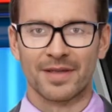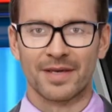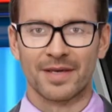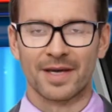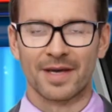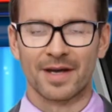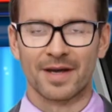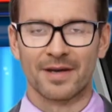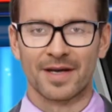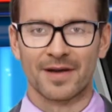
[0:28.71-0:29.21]

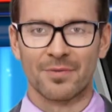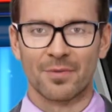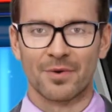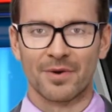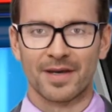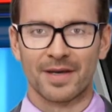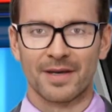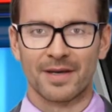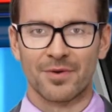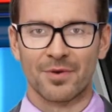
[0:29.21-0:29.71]
India and
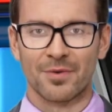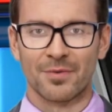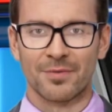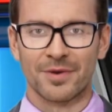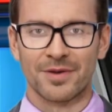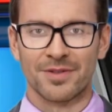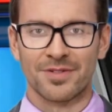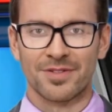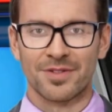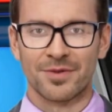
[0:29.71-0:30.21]
were handed
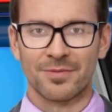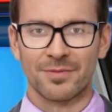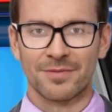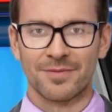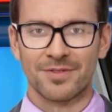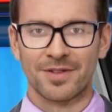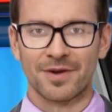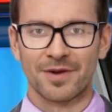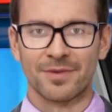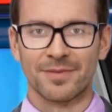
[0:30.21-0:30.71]
over to
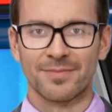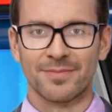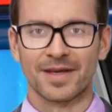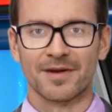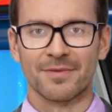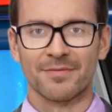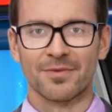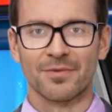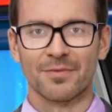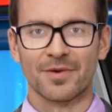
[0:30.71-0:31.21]
students on the
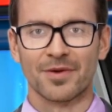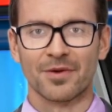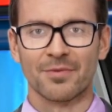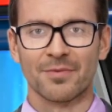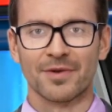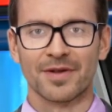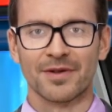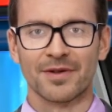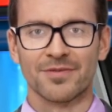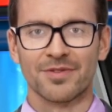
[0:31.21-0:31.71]
day of the
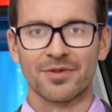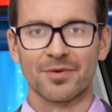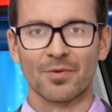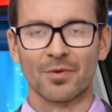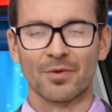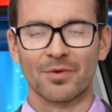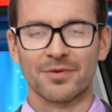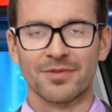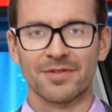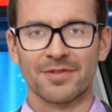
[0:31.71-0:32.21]
reopening of
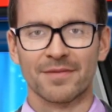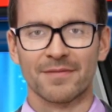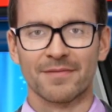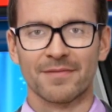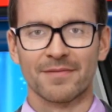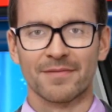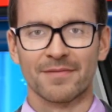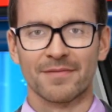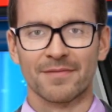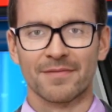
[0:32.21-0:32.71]
schools.
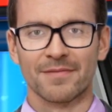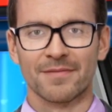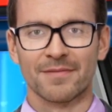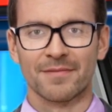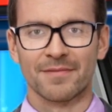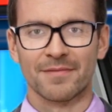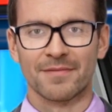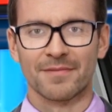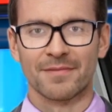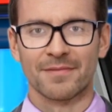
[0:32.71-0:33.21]

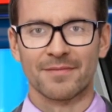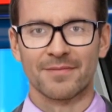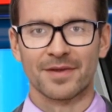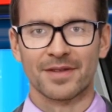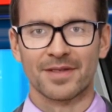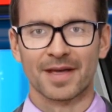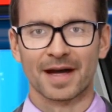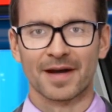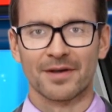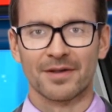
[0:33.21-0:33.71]

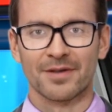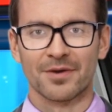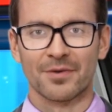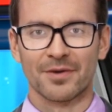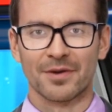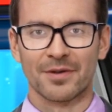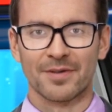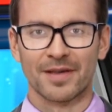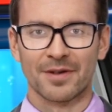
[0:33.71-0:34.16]
Vidya Kanuka